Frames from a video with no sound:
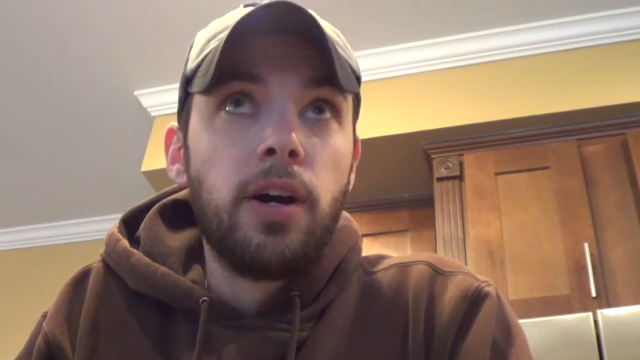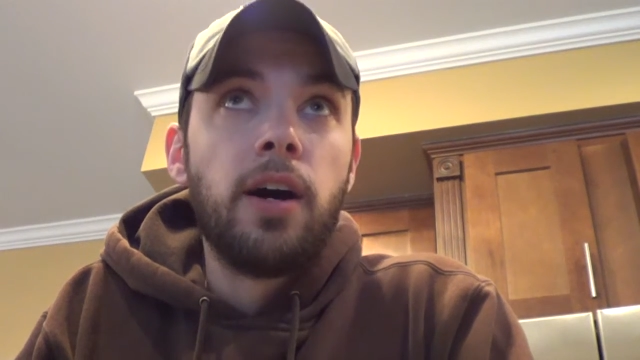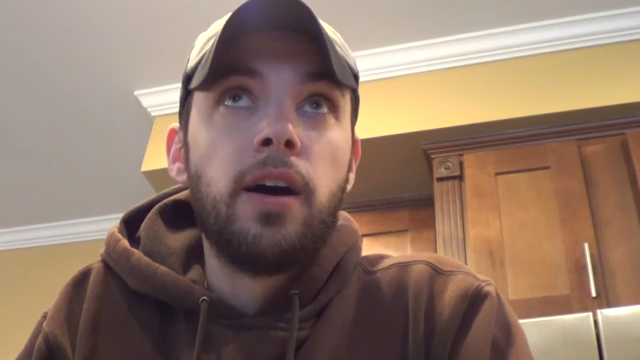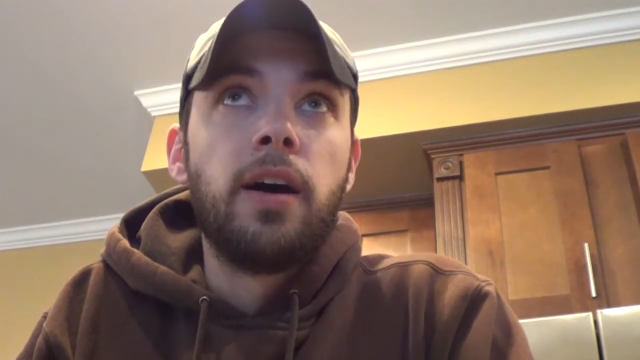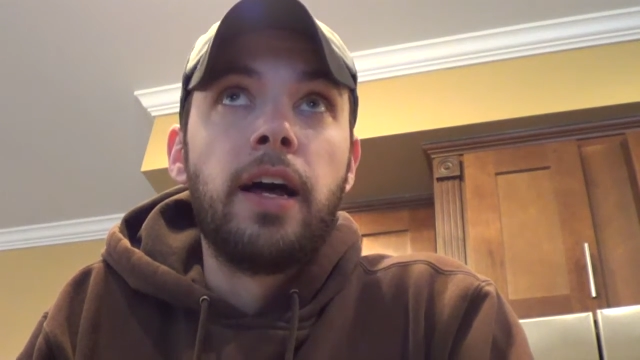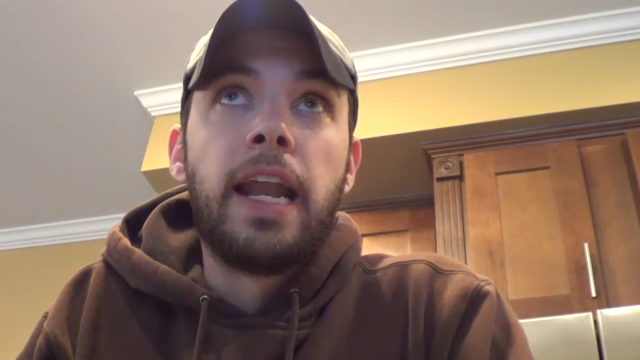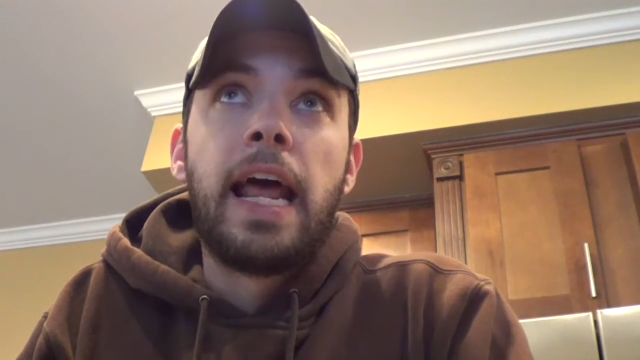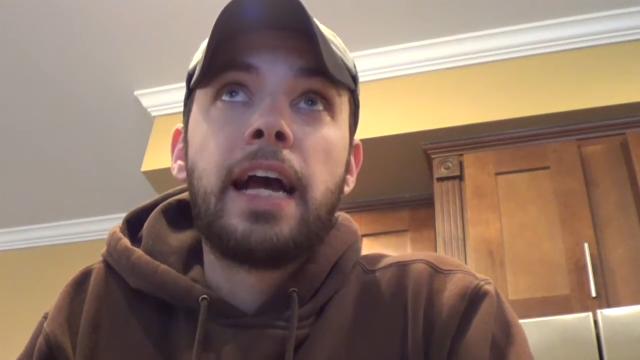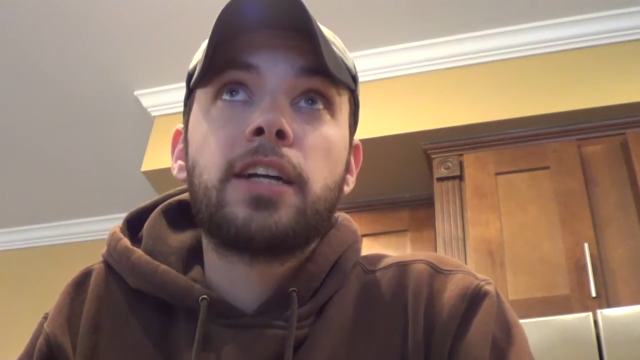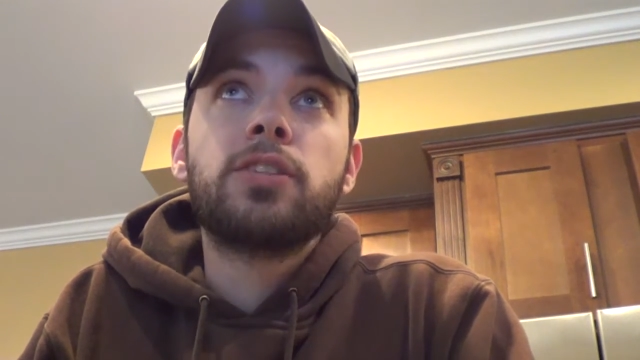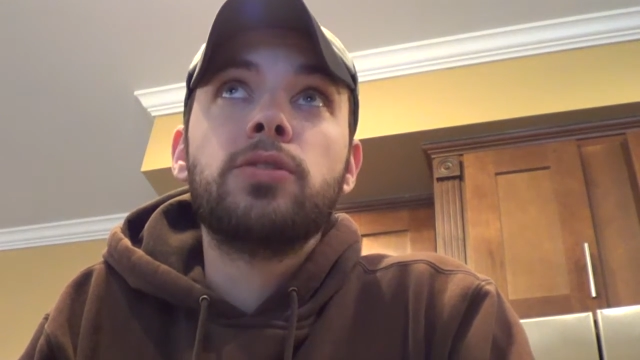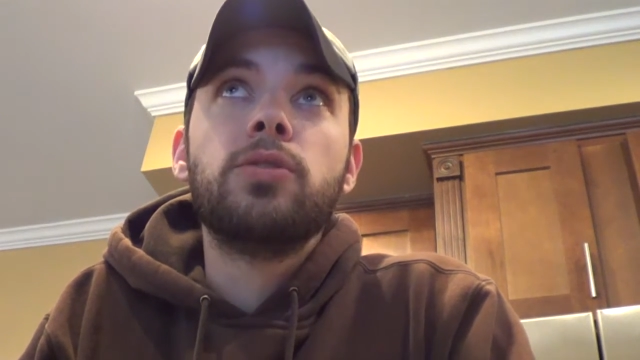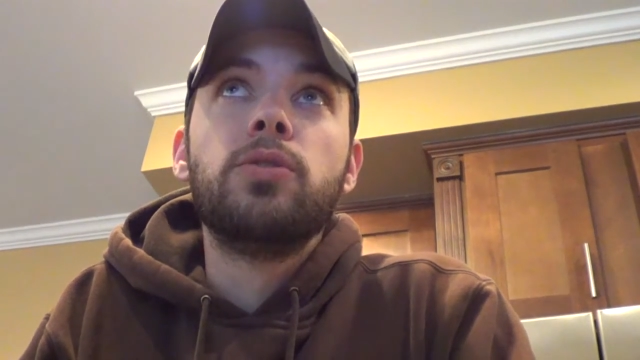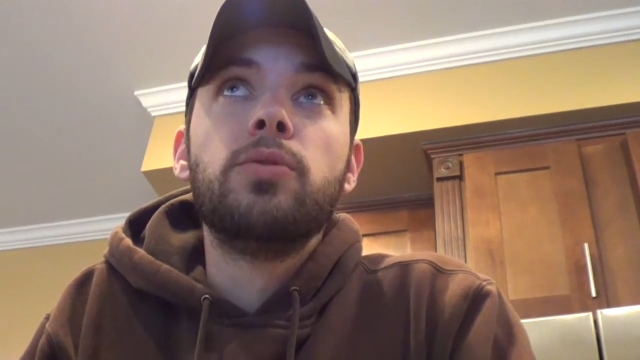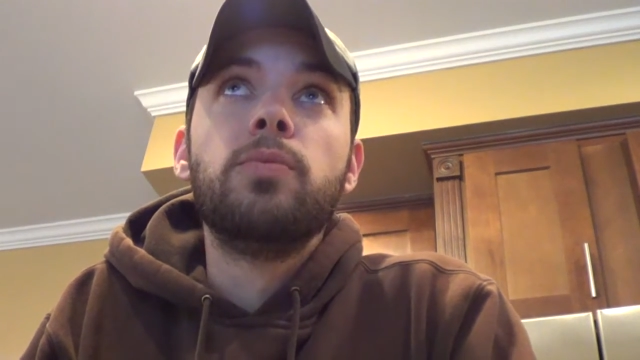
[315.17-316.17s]
an
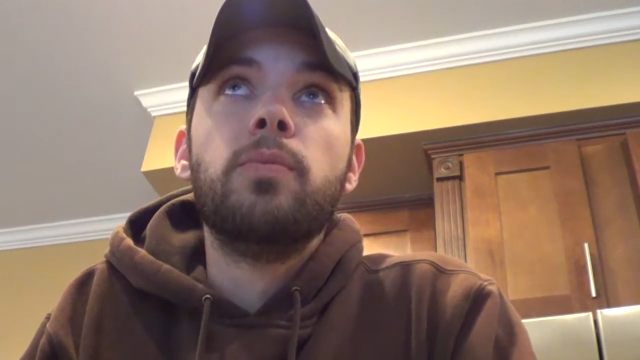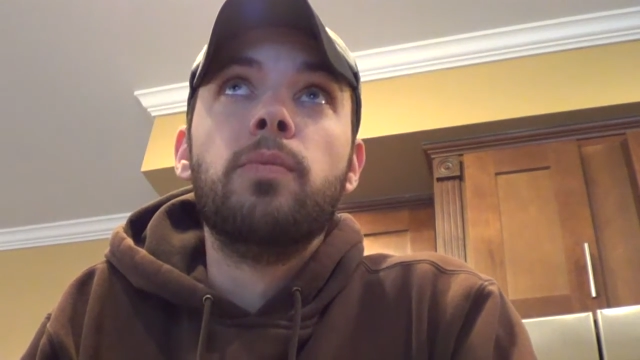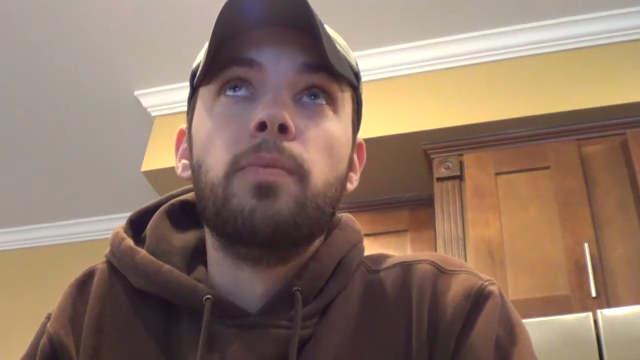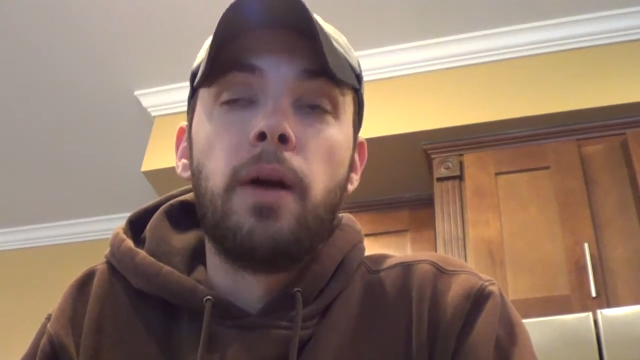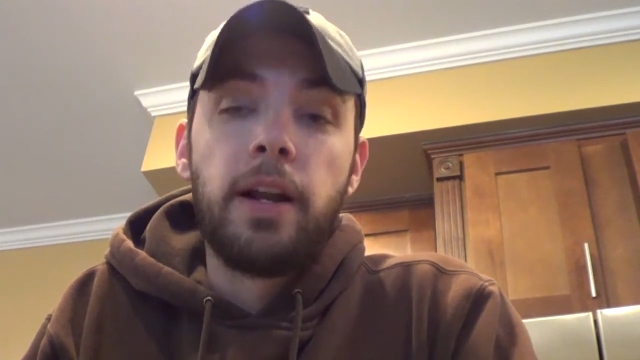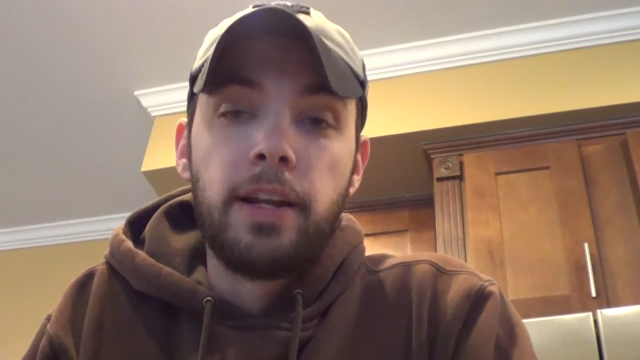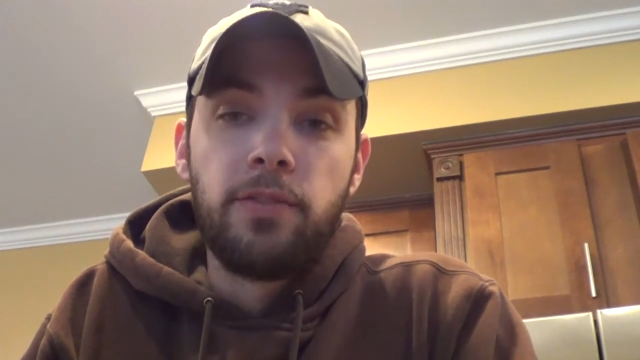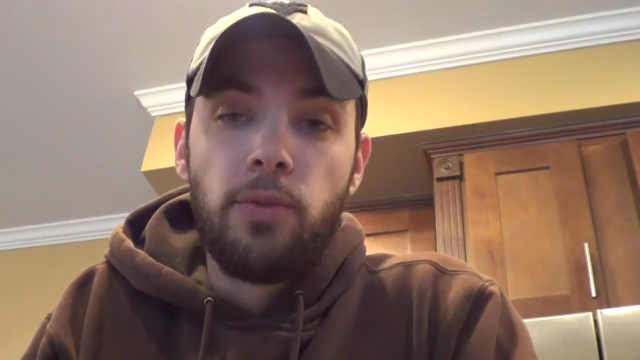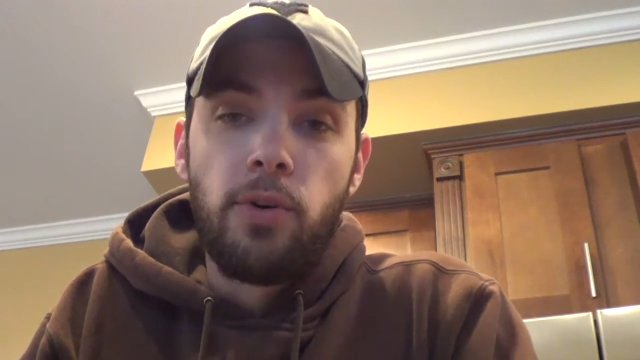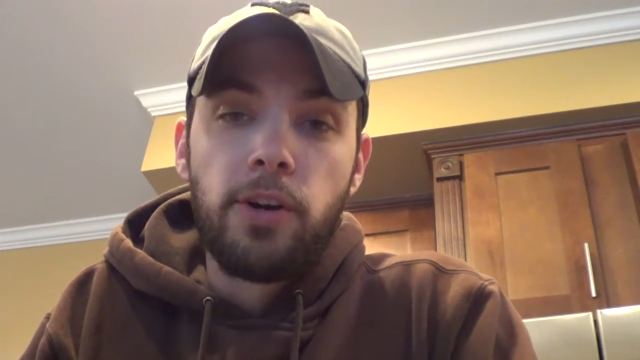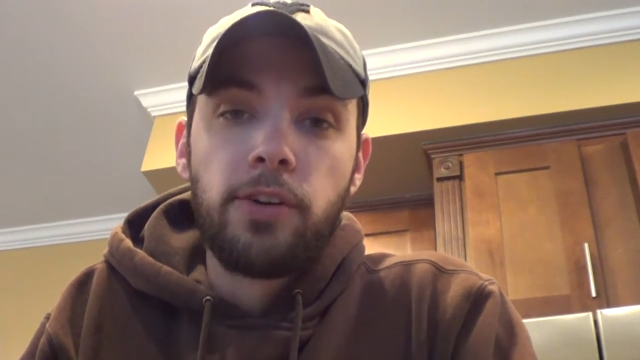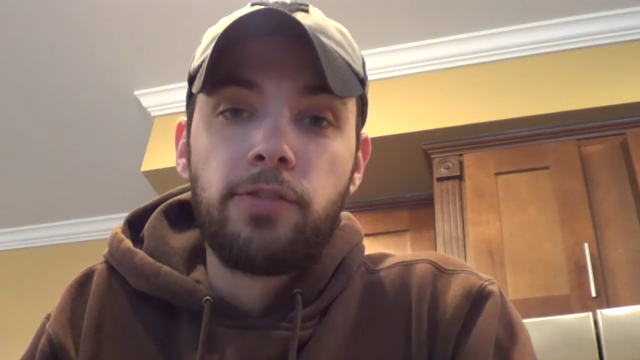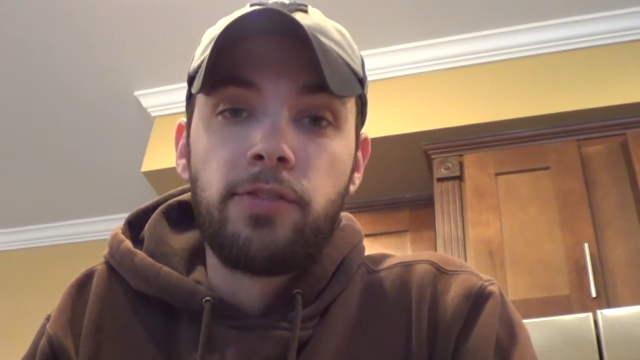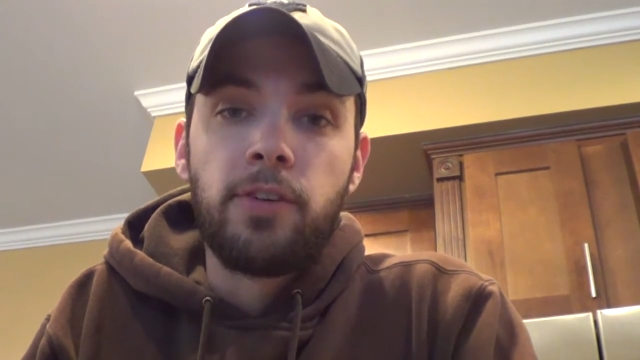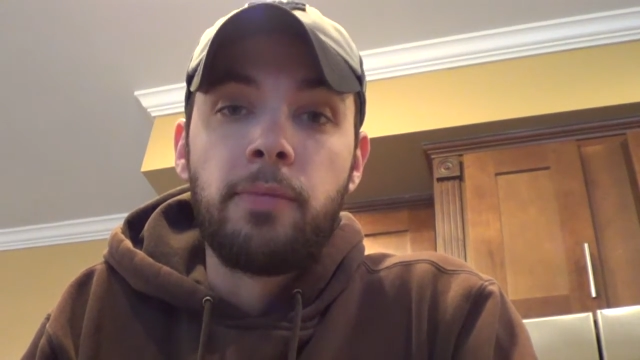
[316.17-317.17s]
actual body of
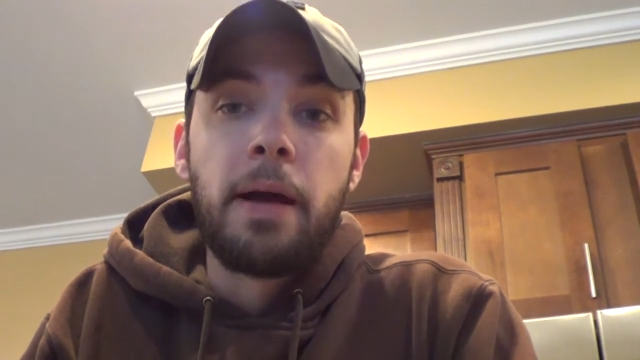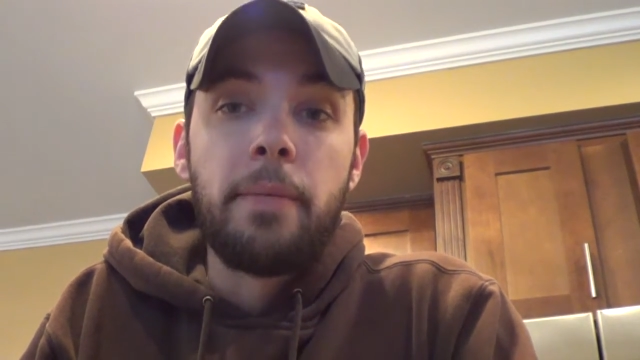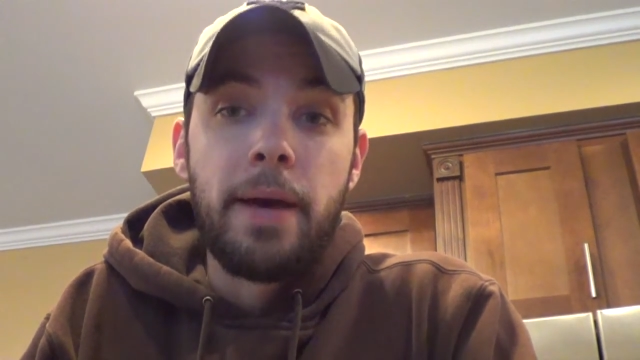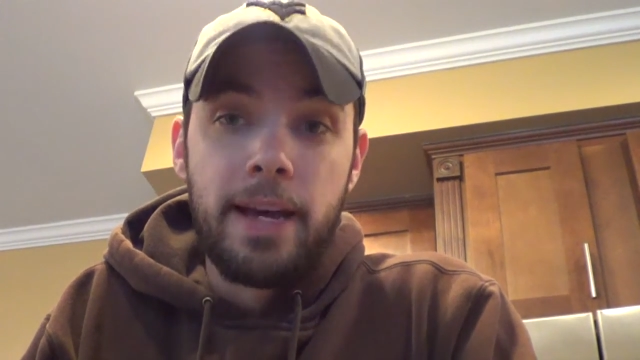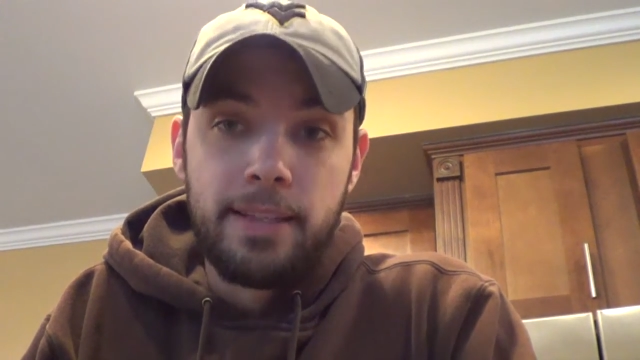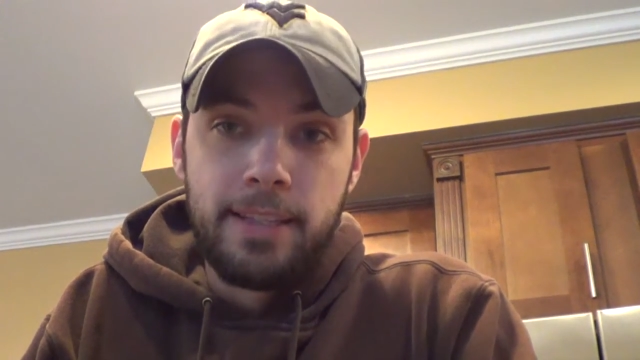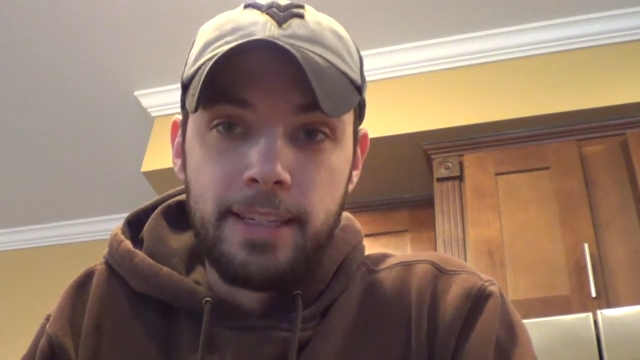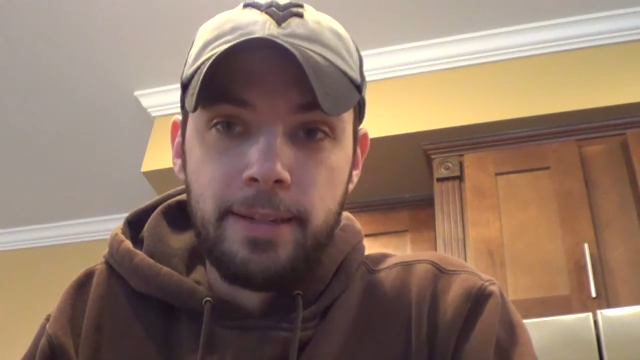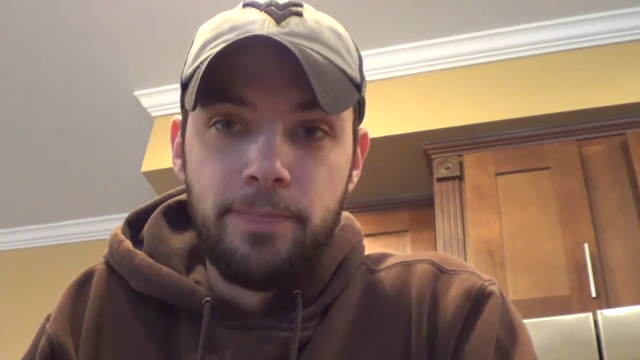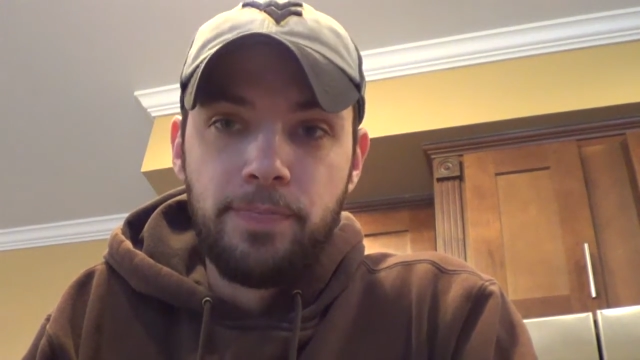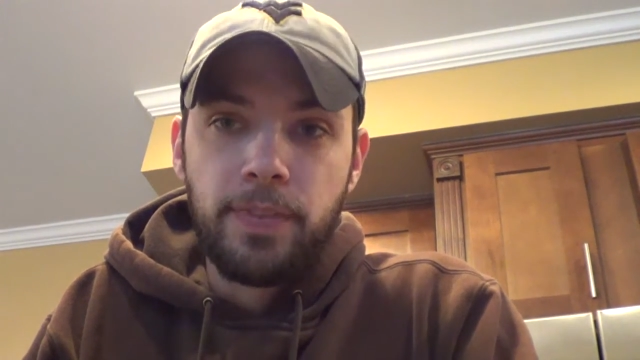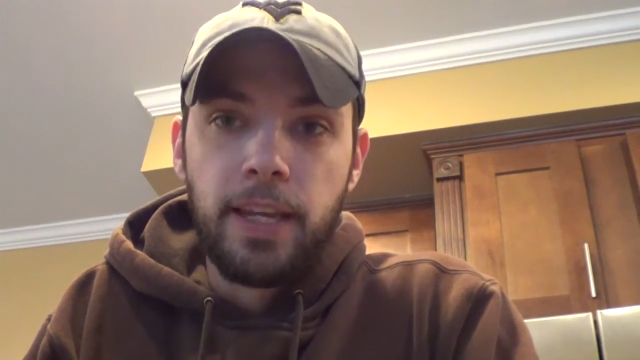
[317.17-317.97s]
water for my bathtub,